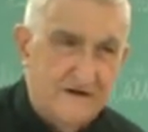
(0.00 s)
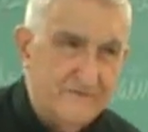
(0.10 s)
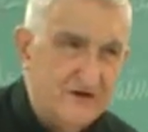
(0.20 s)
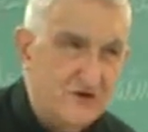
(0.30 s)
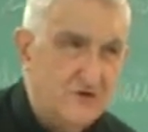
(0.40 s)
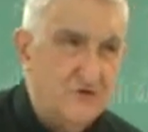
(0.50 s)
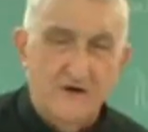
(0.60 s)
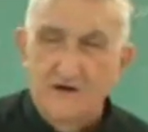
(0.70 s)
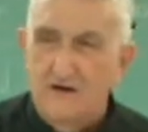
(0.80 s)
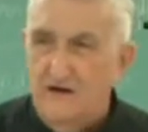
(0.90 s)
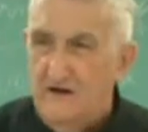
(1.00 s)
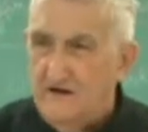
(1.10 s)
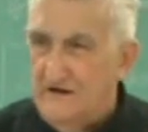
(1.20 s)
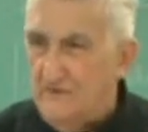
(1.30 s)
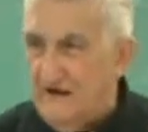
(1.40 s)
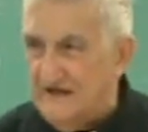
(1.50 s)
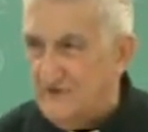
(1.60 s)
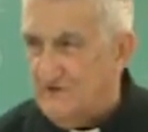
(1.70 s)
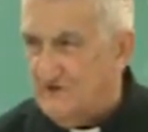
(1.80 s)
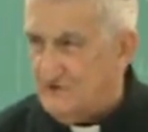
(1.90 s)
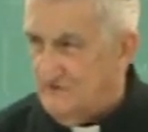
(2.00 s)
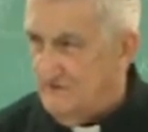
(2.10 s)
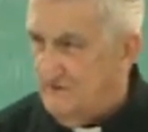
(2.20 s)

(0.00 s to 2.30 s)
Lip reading: be sure he will ask question.